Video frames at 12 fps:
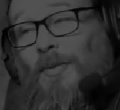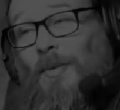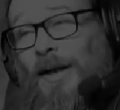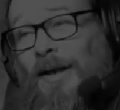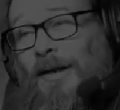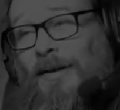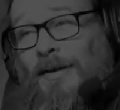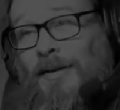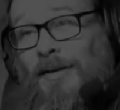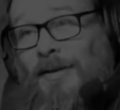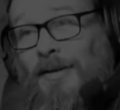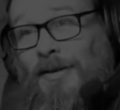where
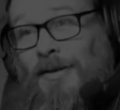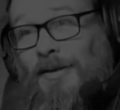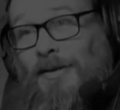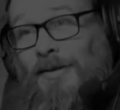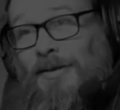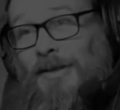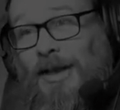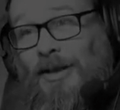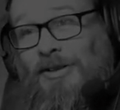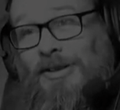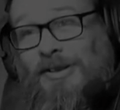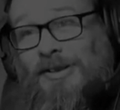the
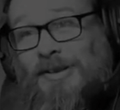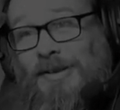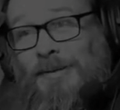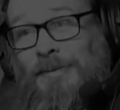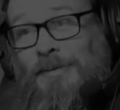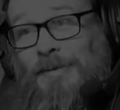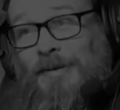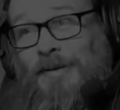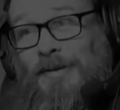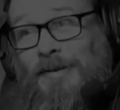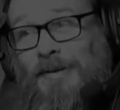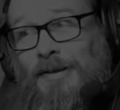artist is in
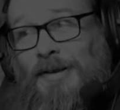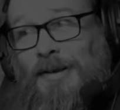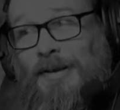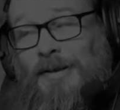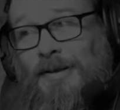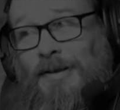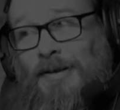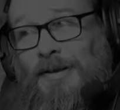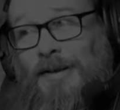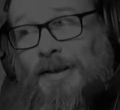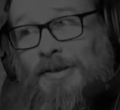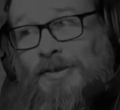
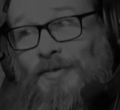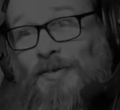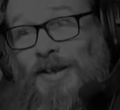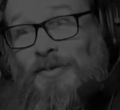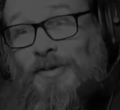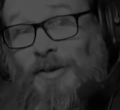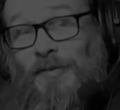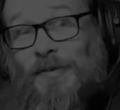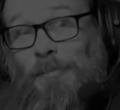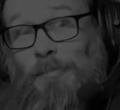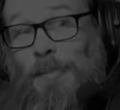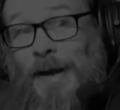is fearful of
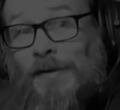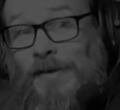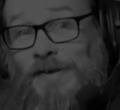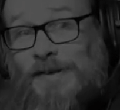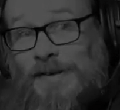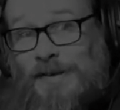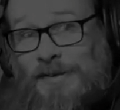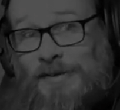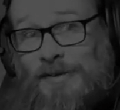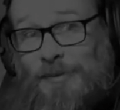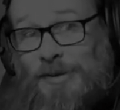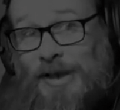embarrassing
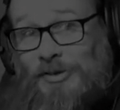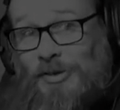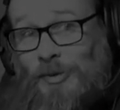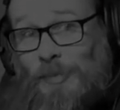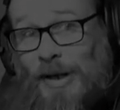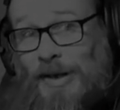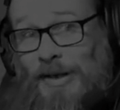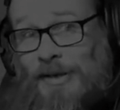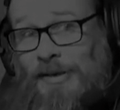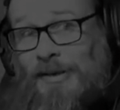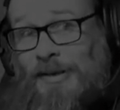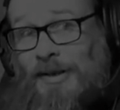the potential
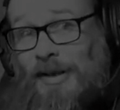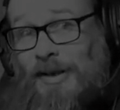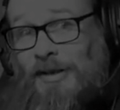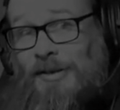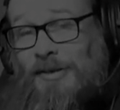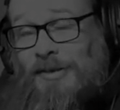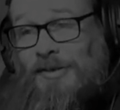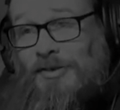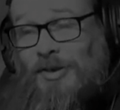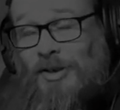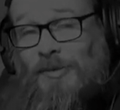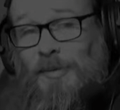buyer uh, and
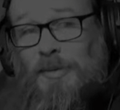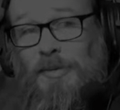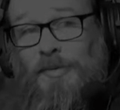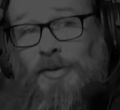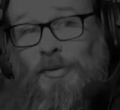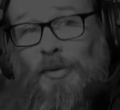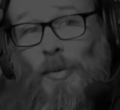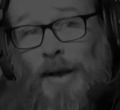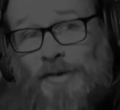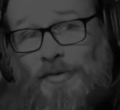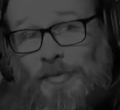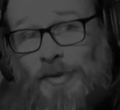turning them
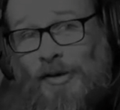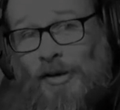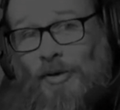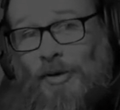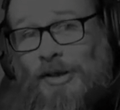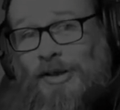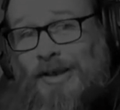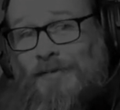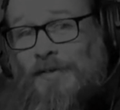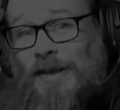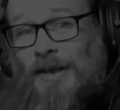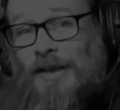away from their artwork if
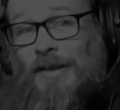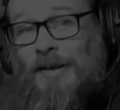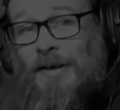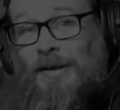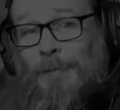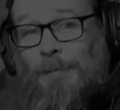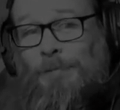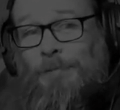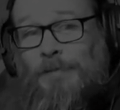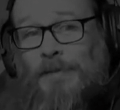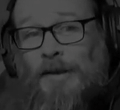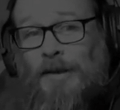they um,
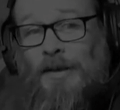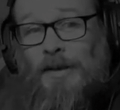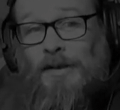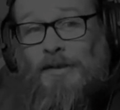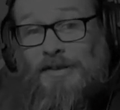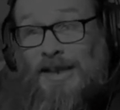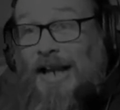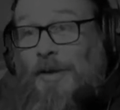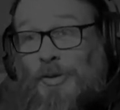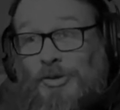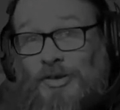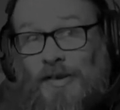say how
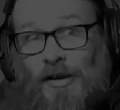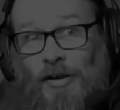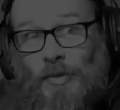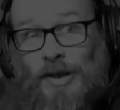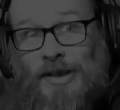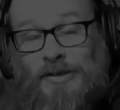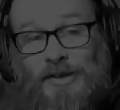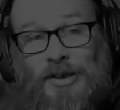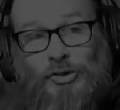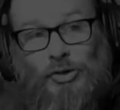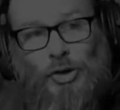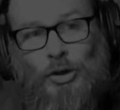much their artwork is and
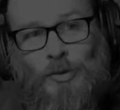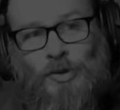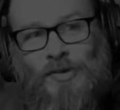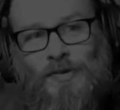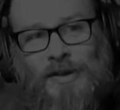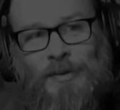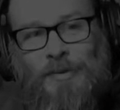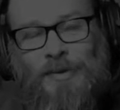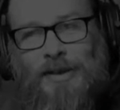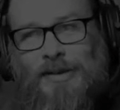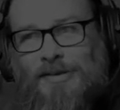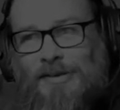it's too much for them.
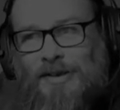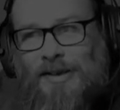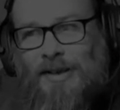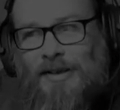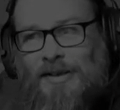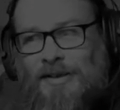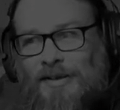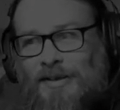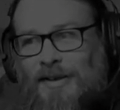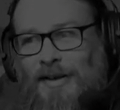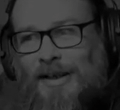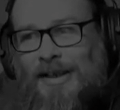There's a
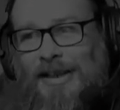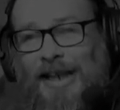uh, uh,